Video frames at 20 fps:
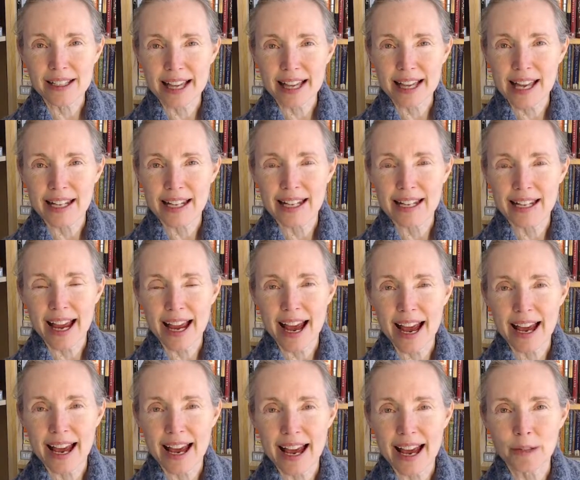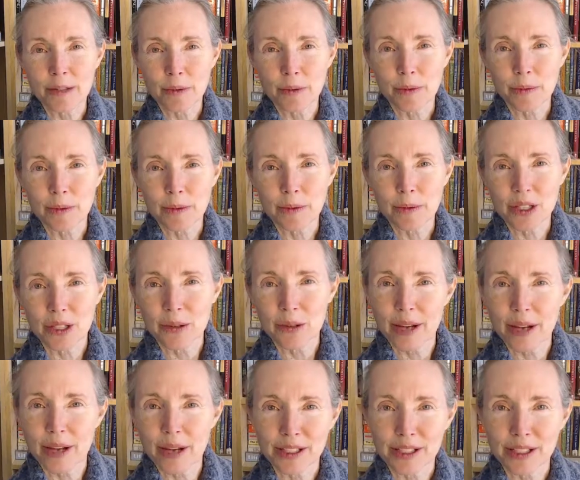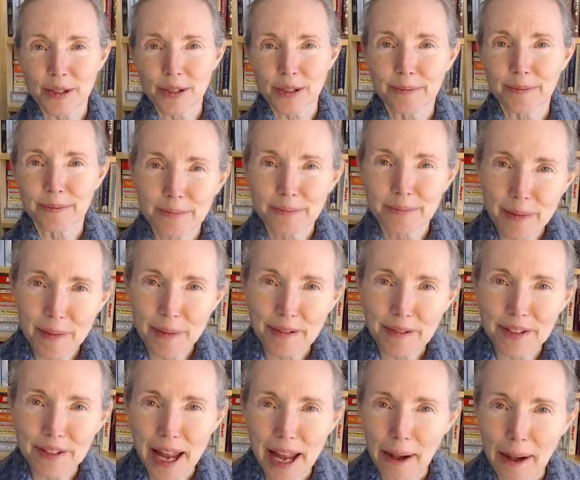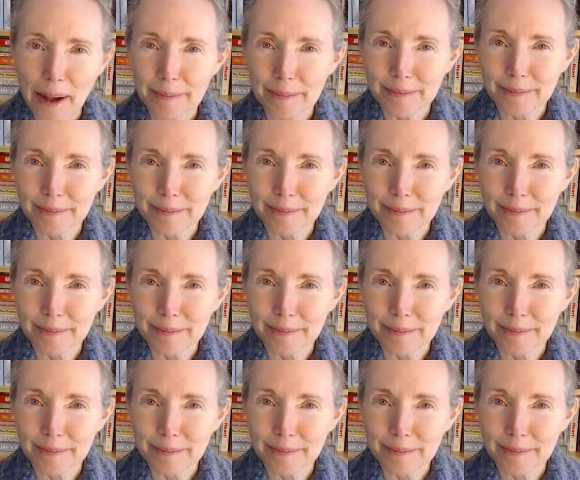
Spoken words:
then, and we will see you again soon. Bye for now.